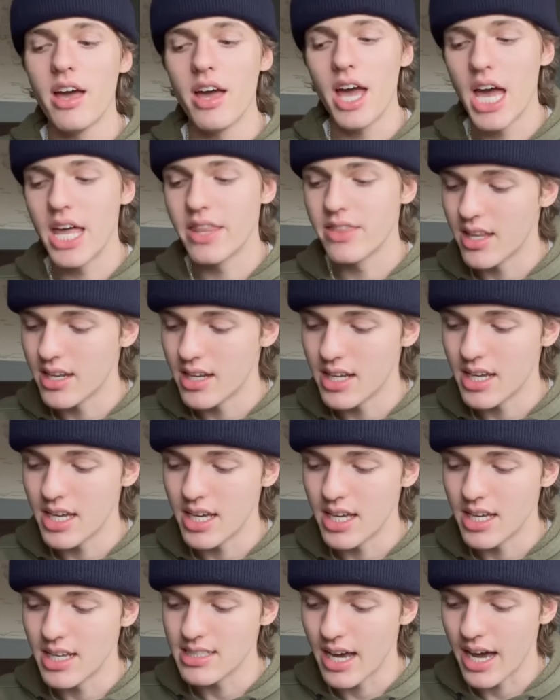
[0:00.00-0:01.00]
And then
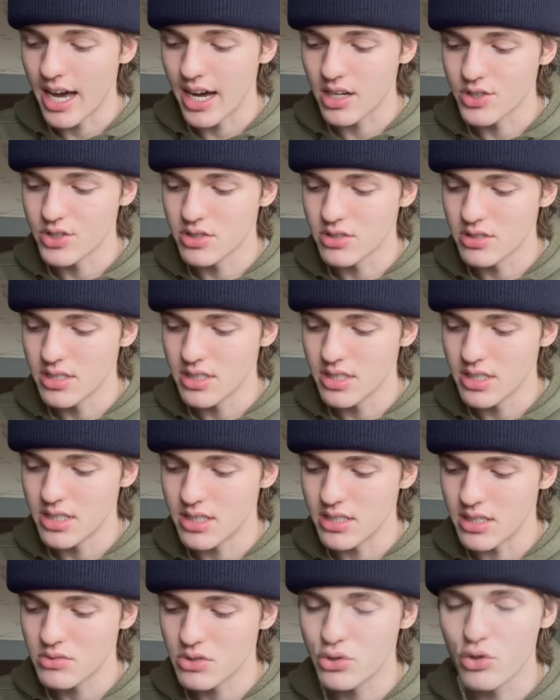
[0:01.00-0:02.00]
it
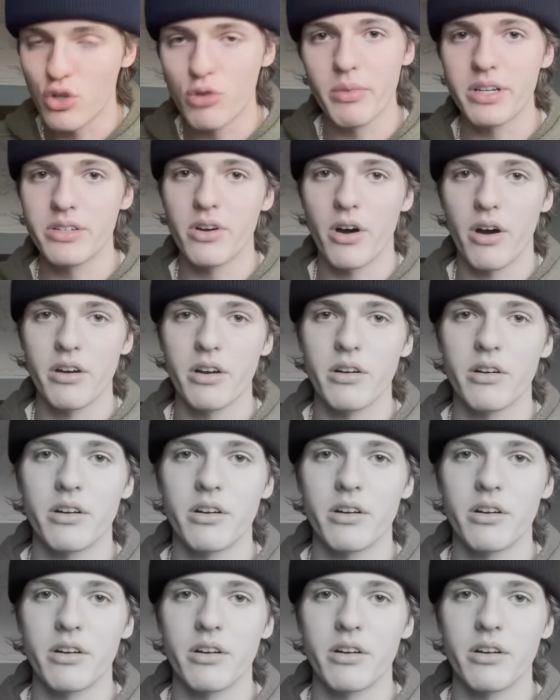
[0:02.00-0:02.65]
actually stole my daughter,